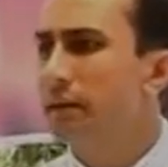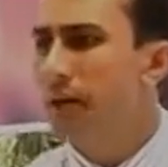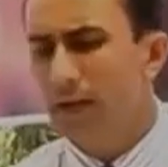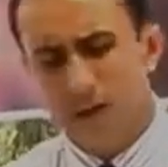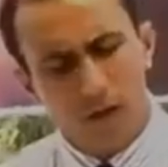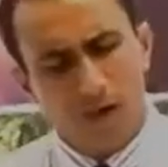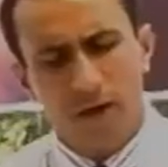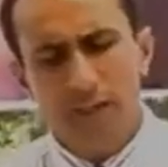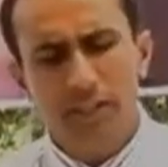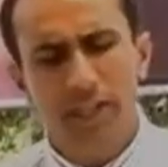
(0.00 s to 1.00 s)
And
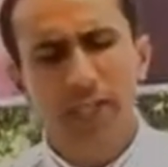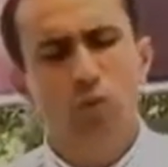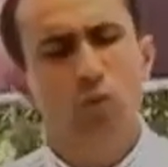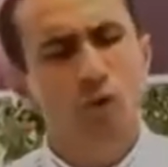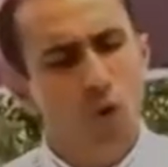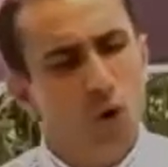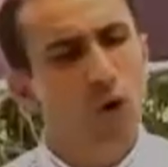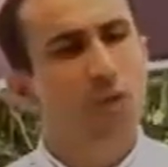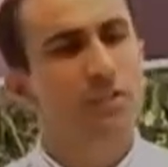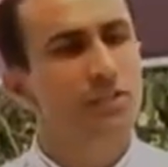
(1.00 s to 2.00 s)
God, I tell you, will
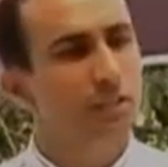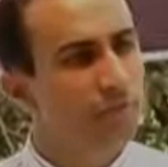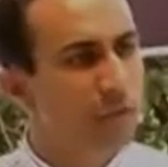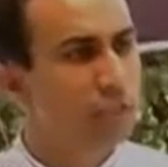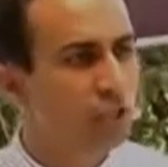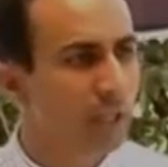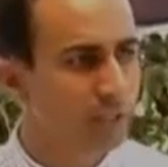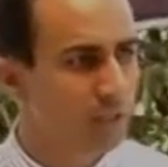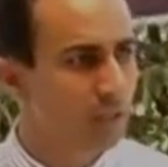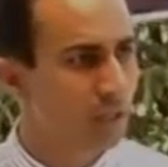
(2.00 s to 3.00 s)
always differentiate